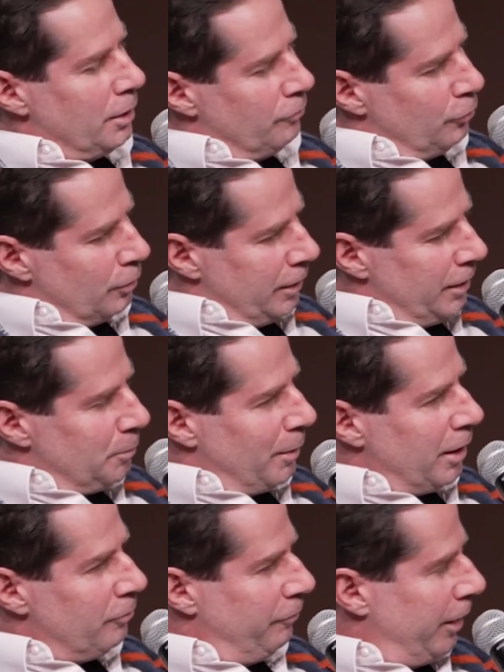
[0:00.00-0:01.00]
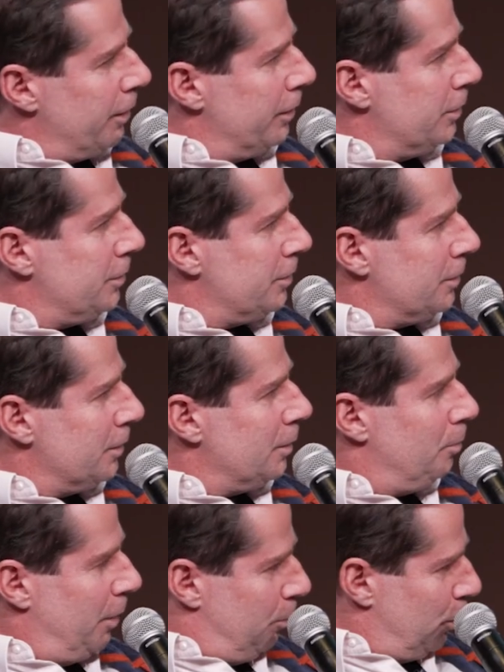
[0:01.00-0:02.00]
If you lead by fairness,
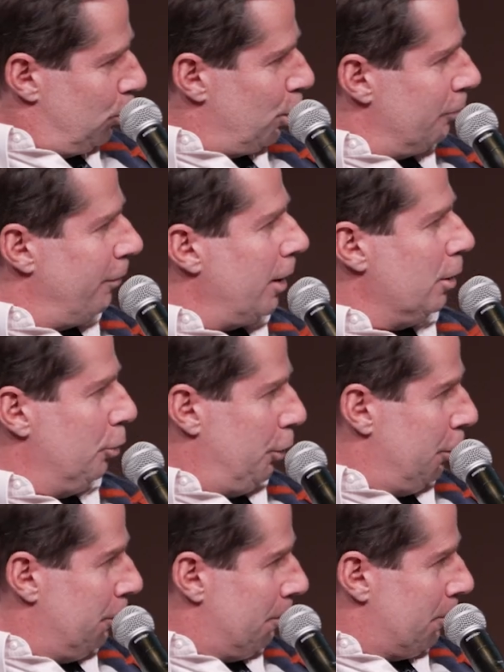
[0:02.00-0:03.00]
people will follow you.